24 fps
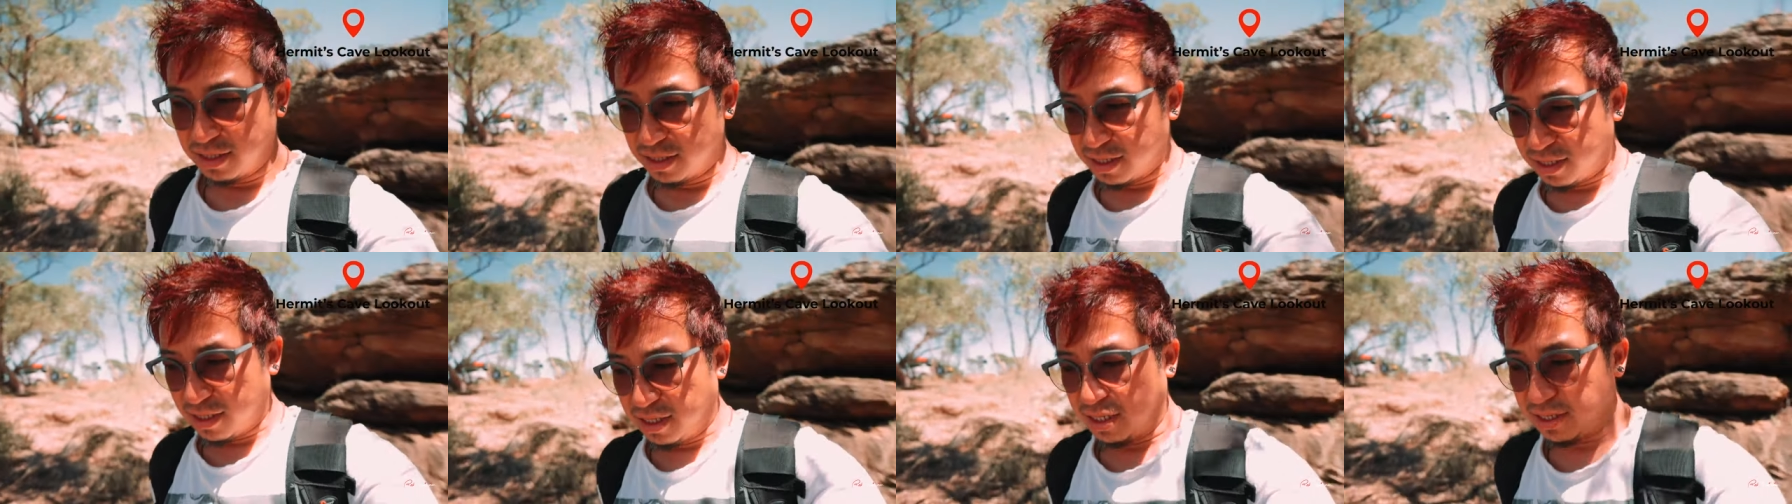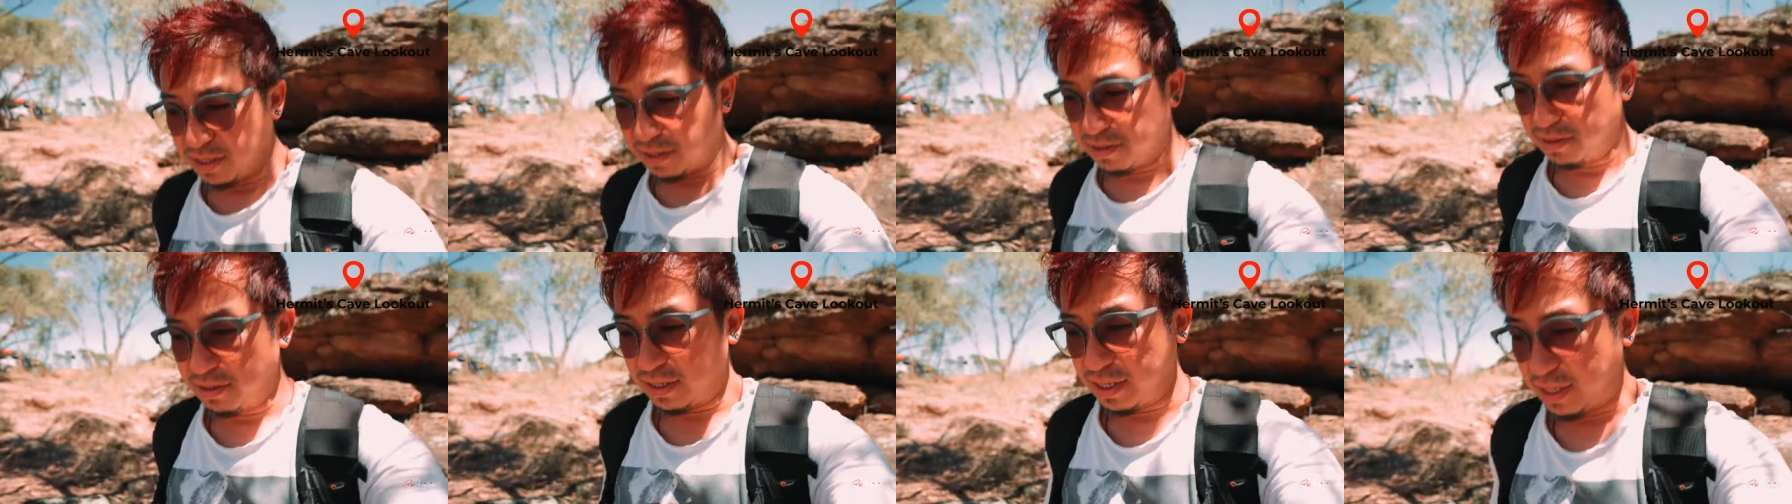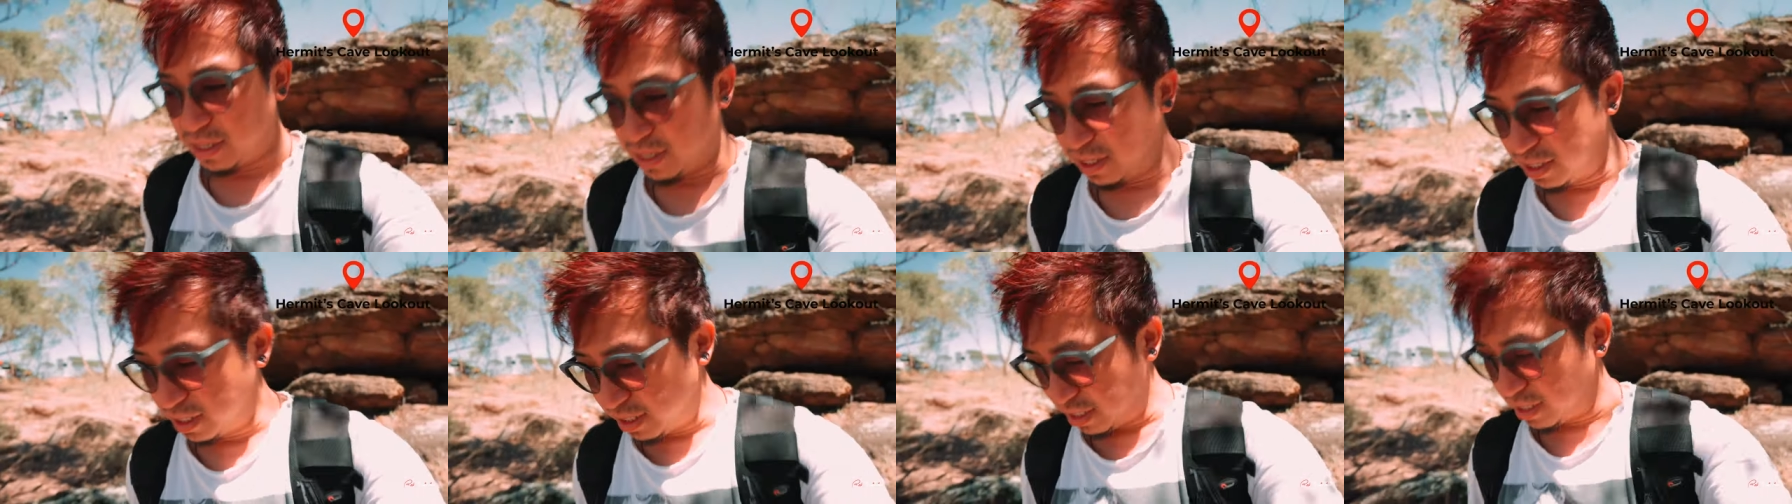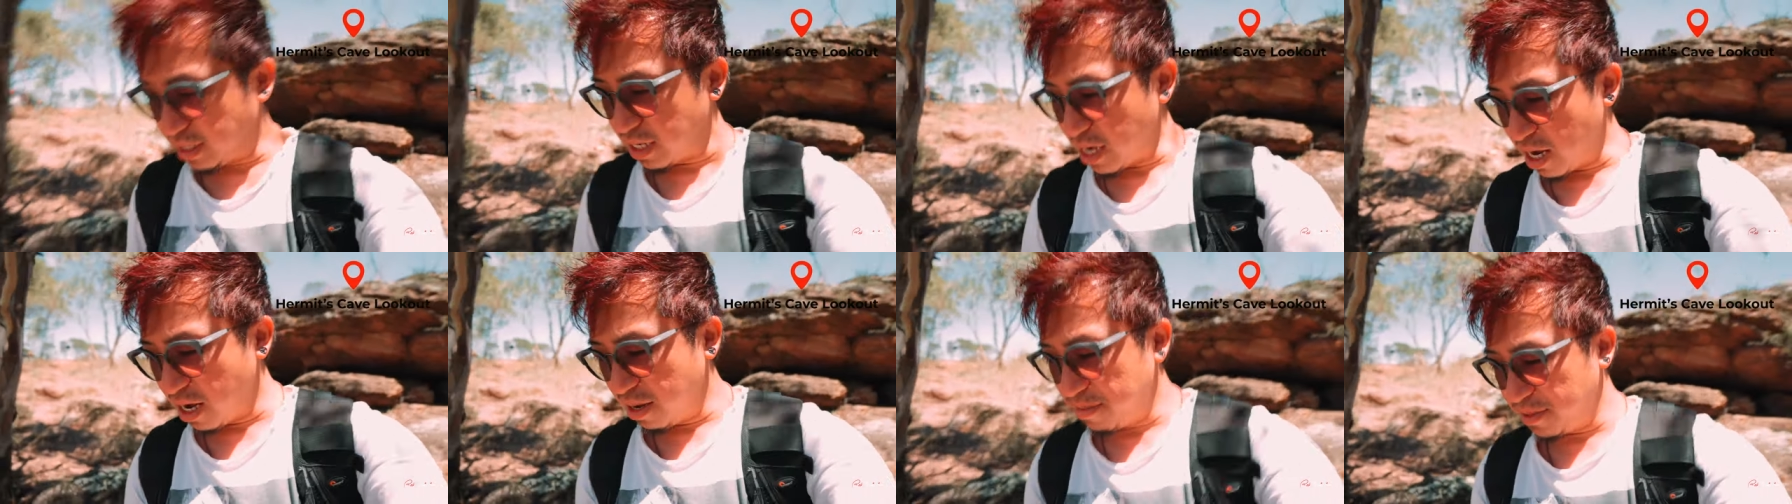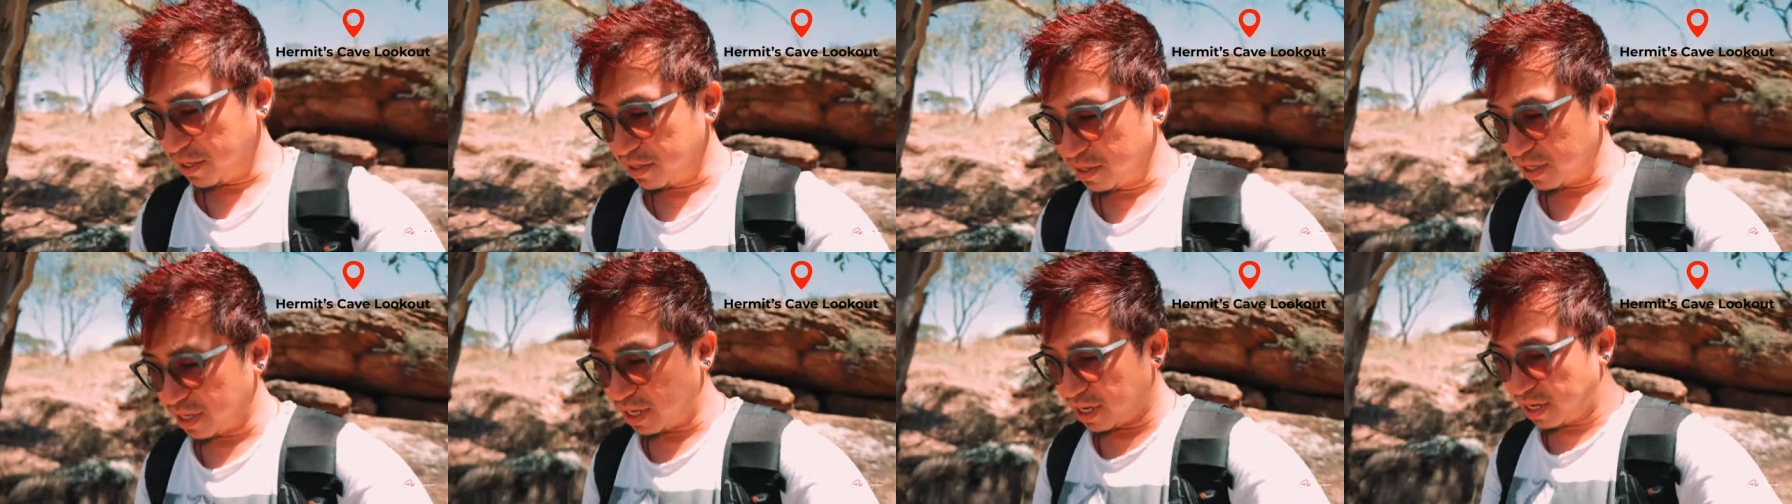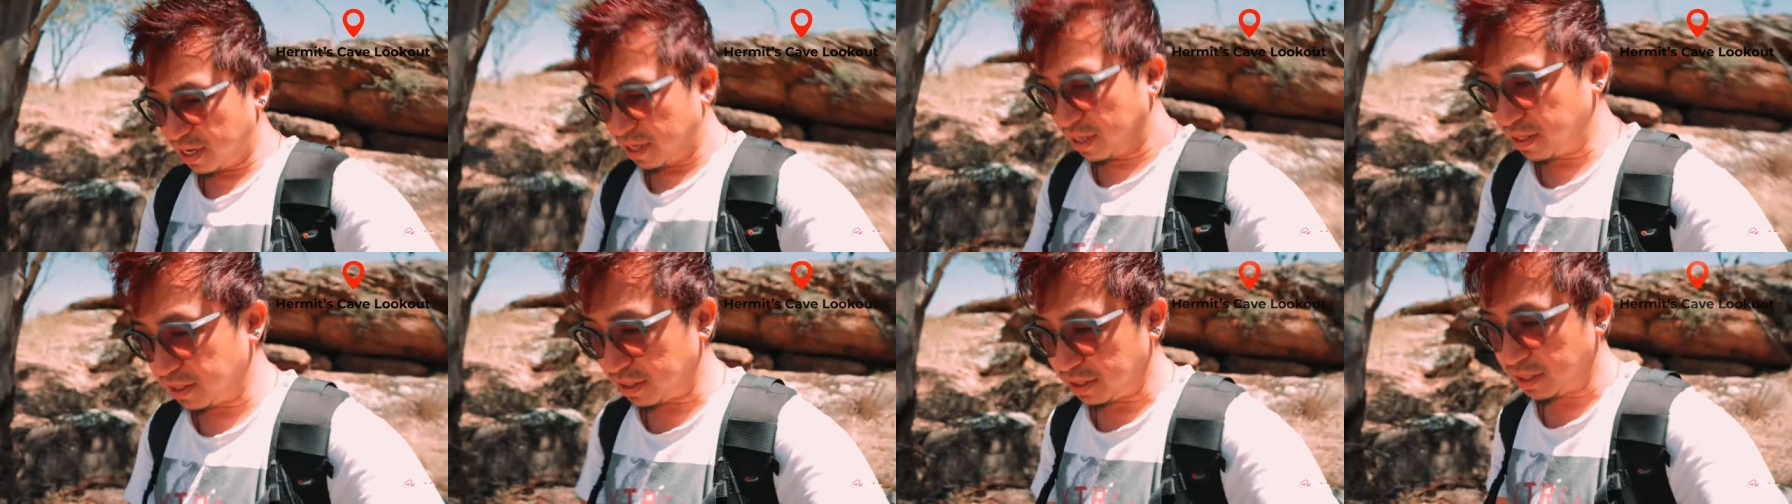So this is up on a
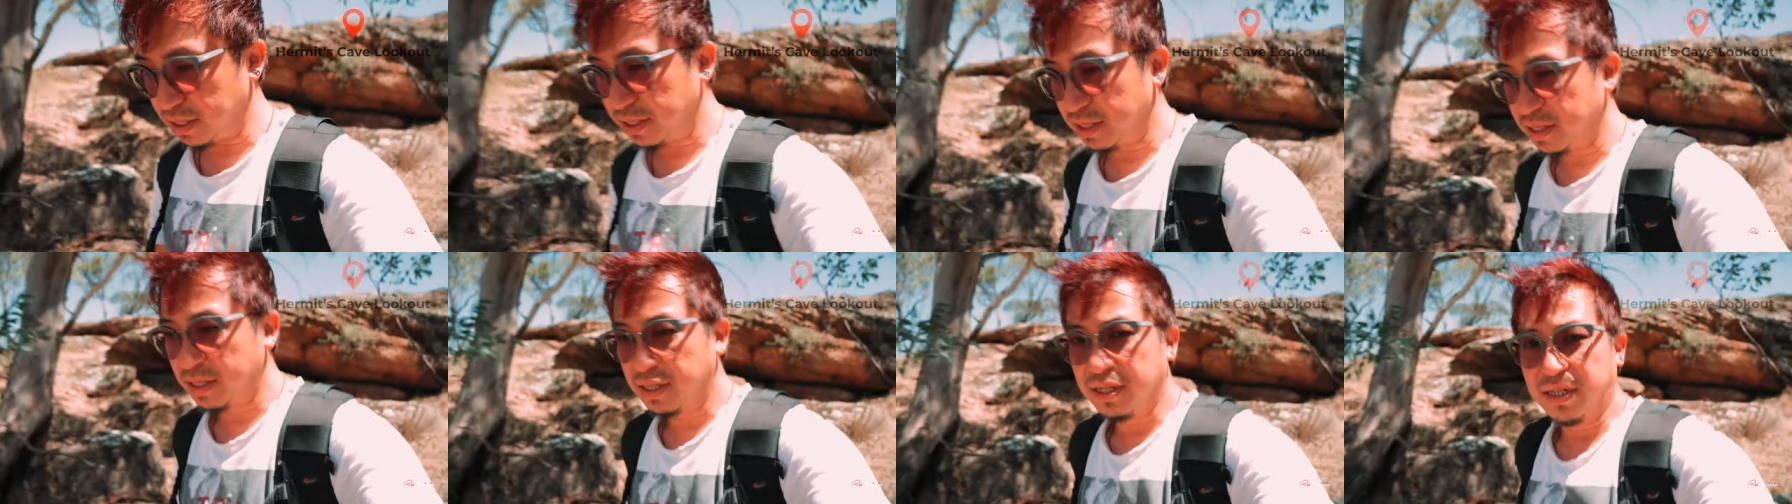hill.